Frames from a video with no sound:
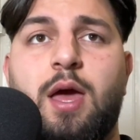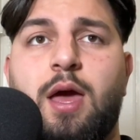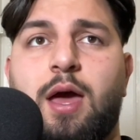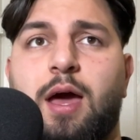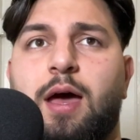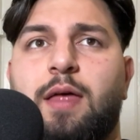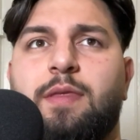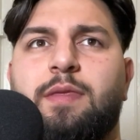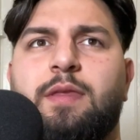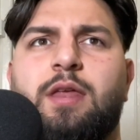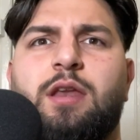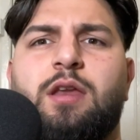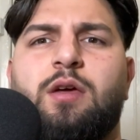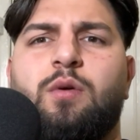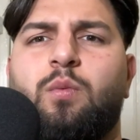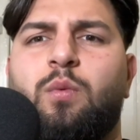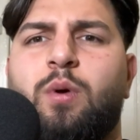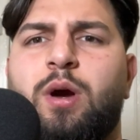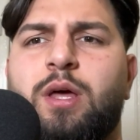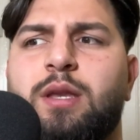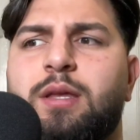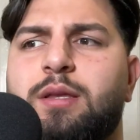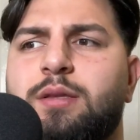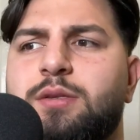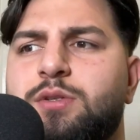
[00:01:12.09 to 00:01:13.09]
and then it
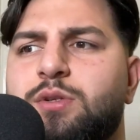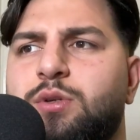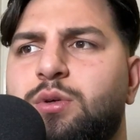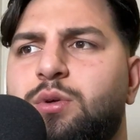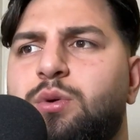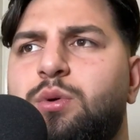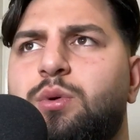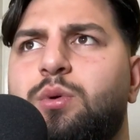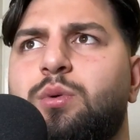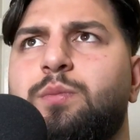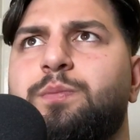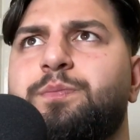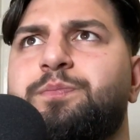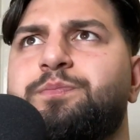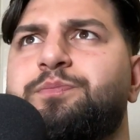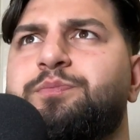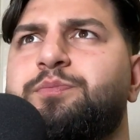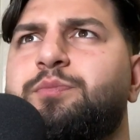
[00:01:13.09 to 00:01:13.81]
went into